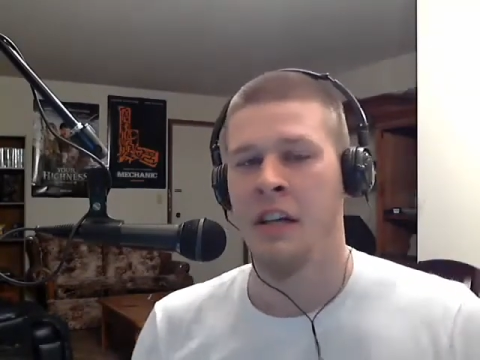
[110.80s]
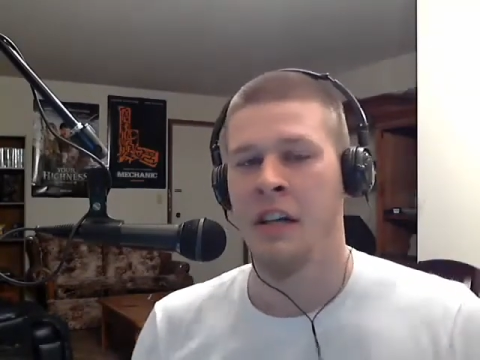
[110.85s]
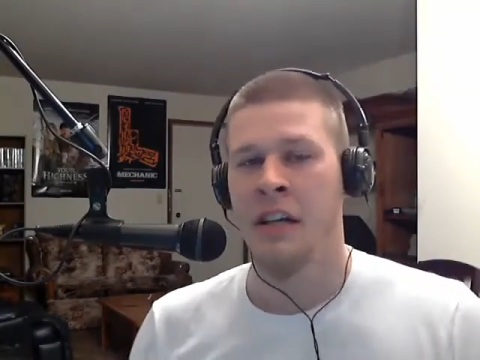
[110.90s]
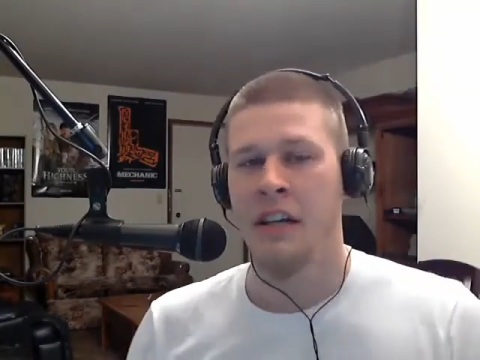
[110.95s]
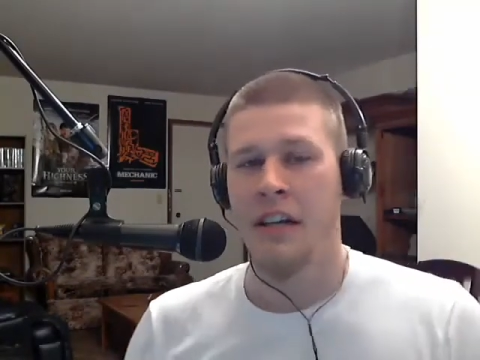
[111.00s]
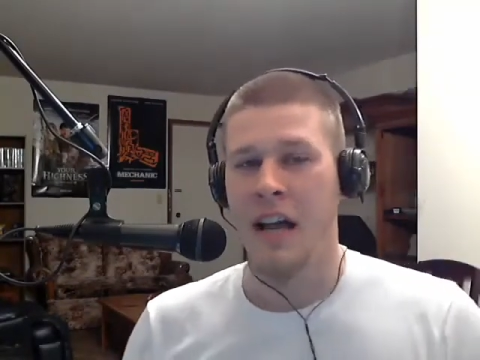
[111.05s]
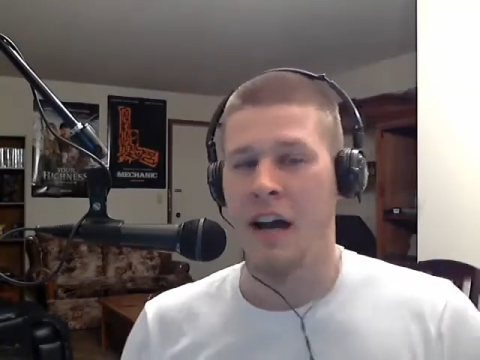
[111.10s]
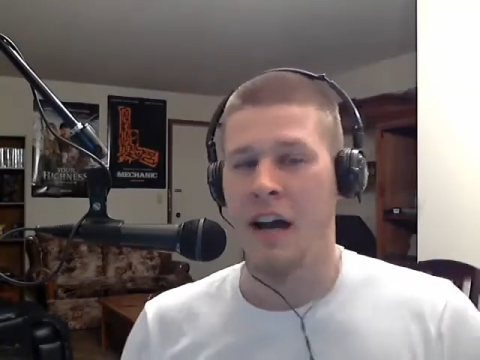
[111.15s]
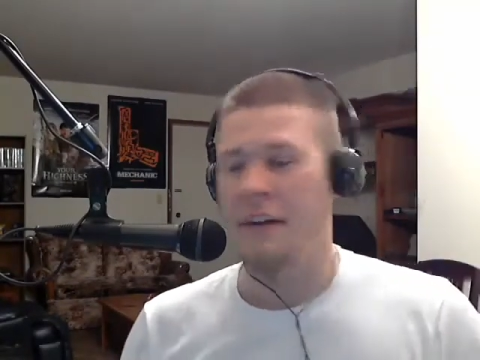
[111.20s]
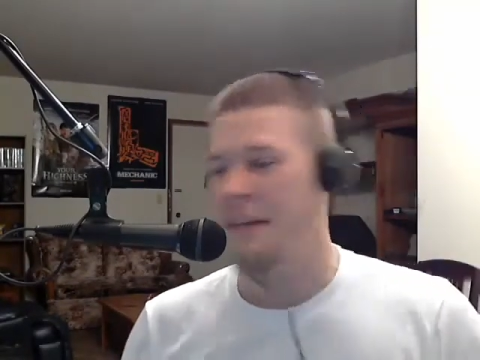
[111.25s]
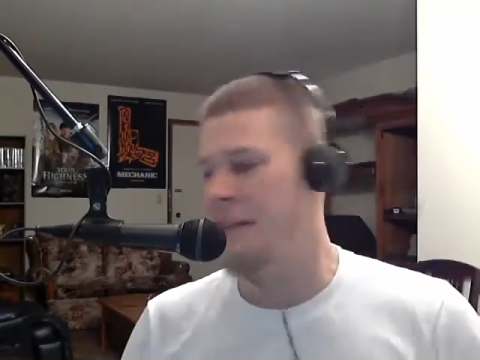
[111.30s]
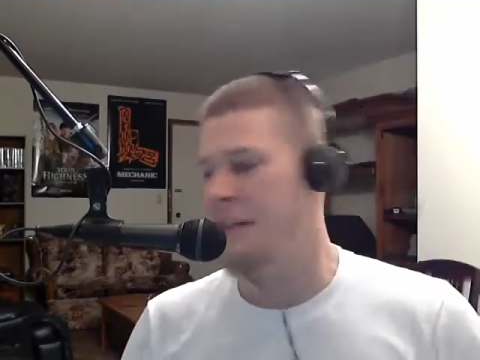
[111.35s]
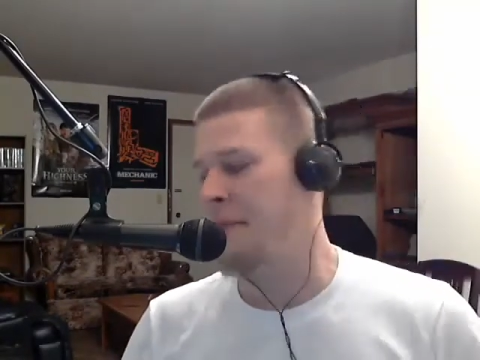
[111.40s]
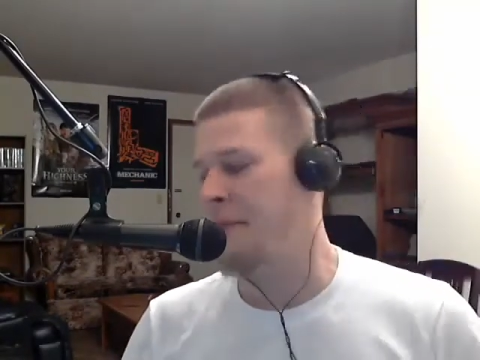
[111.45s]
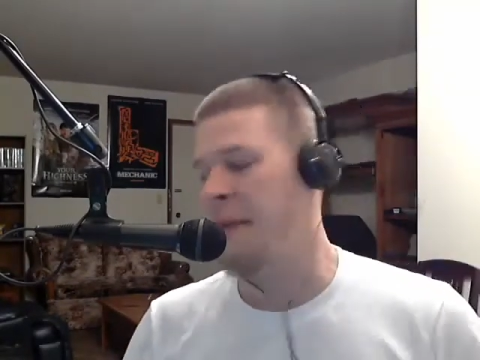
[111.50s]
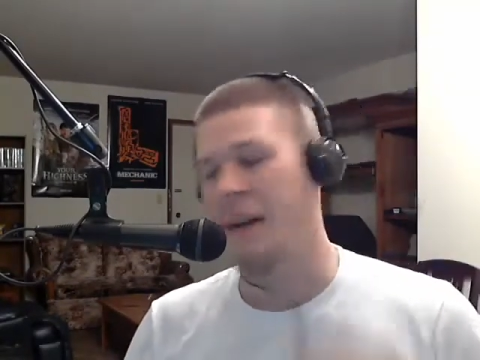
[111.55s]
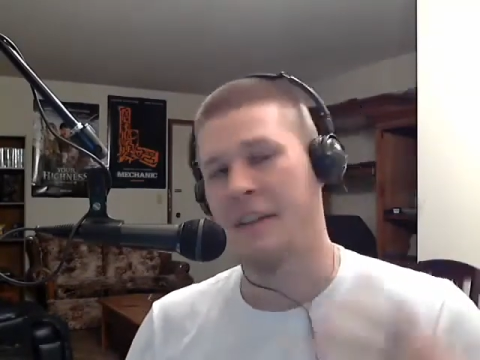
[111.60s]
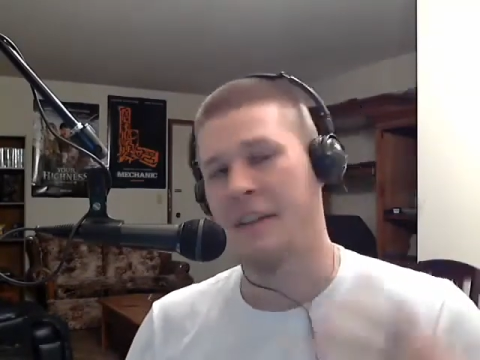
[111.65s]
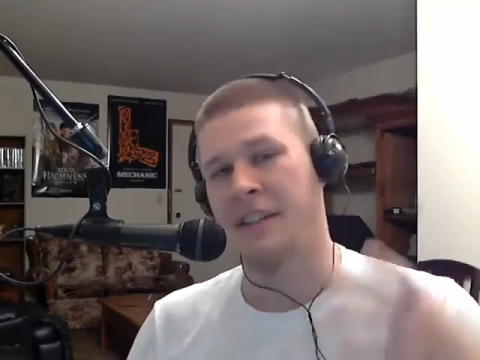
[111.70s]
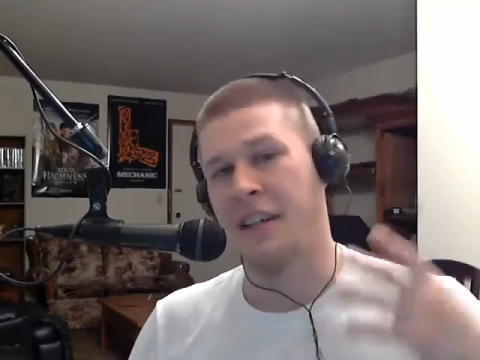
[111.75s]
Now, this
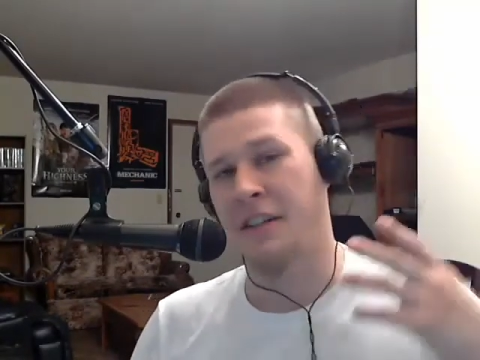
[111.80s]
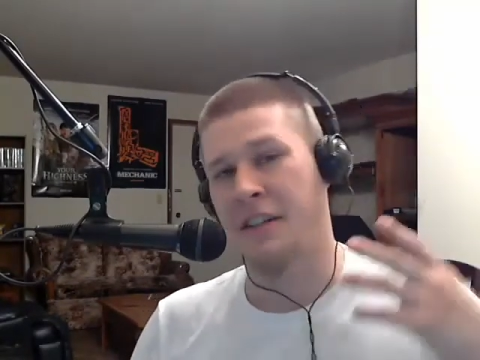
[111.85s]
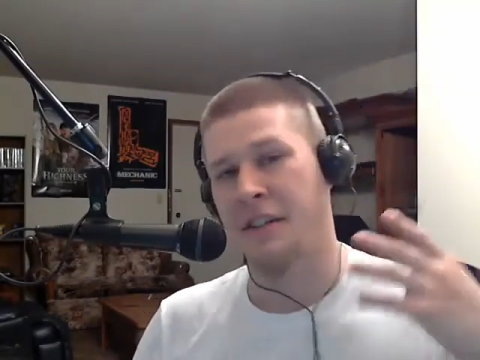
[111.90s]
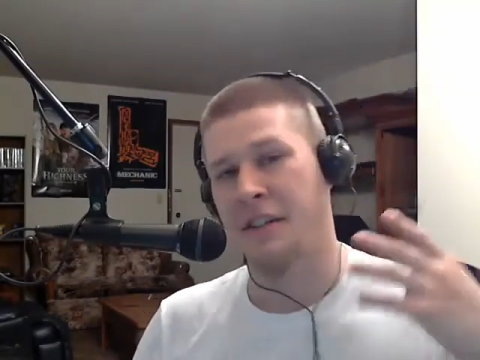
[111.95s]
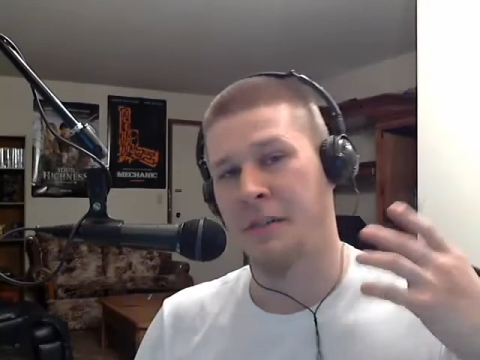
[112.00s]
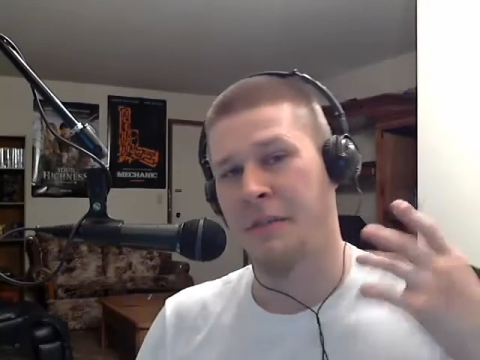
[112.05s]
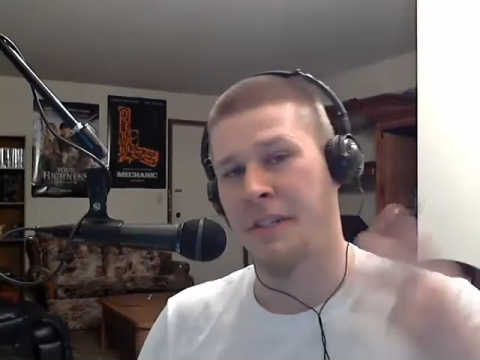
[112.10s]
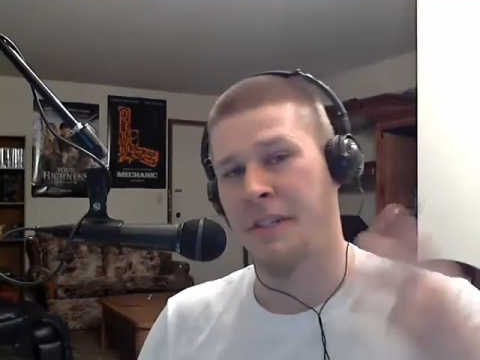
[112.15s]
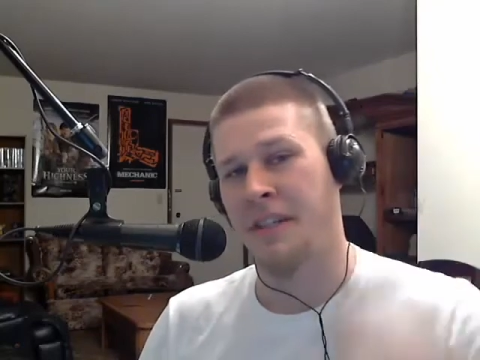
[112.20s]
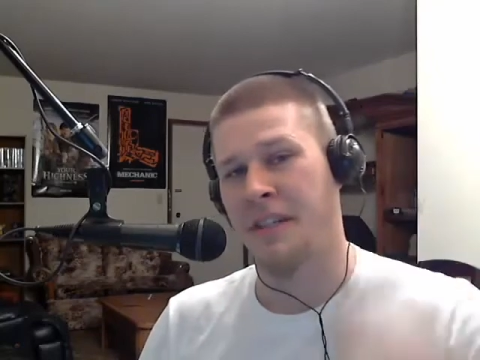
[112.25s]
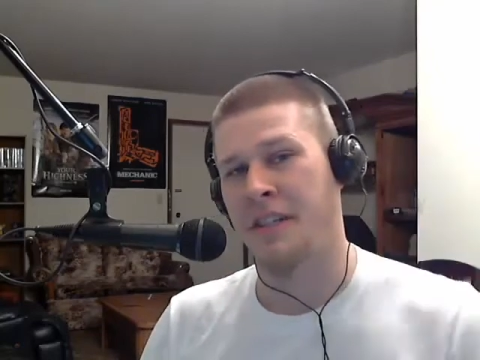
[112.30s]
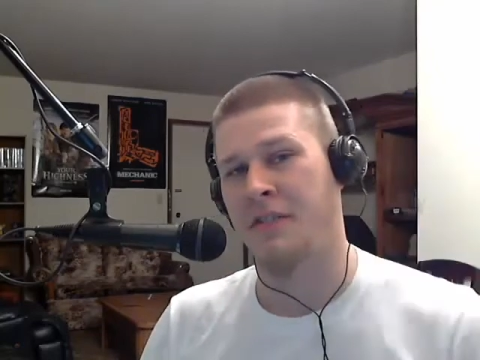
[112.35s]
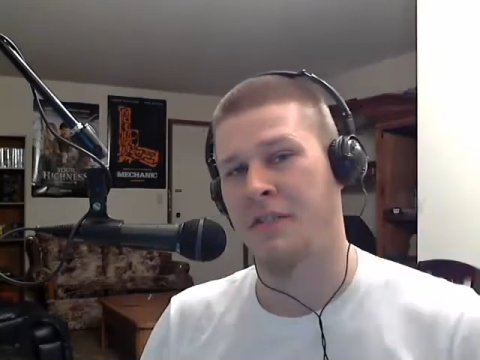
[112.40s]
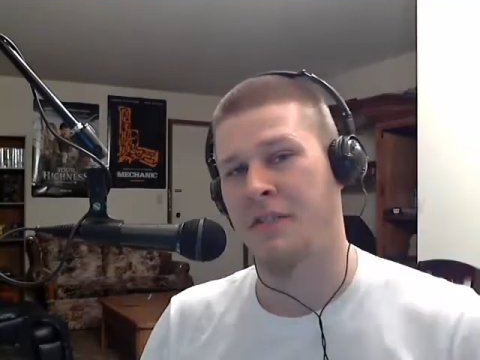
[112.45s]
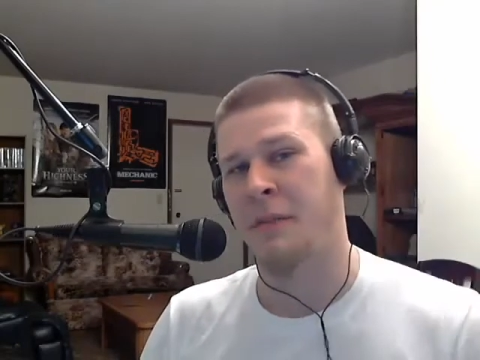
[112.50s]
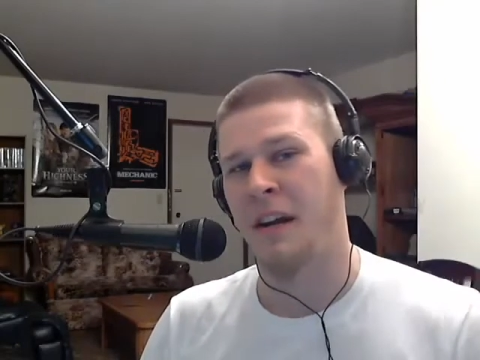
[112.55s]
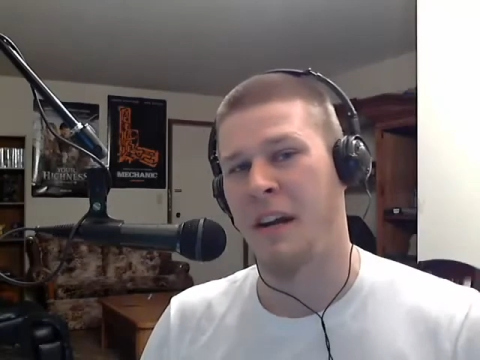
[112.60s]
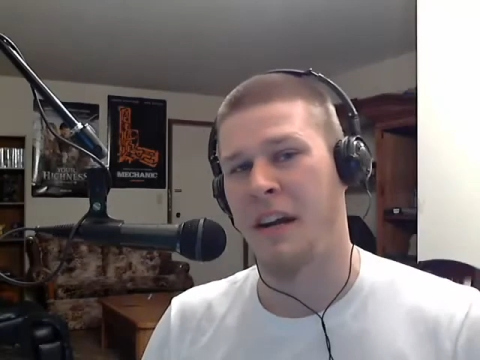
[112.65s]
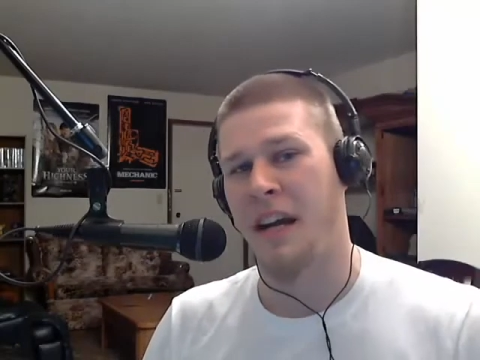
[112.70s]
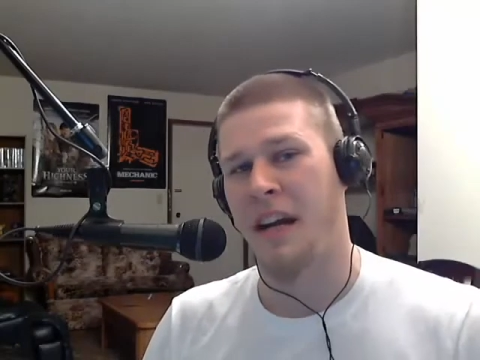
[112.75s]
mouse actually retails for about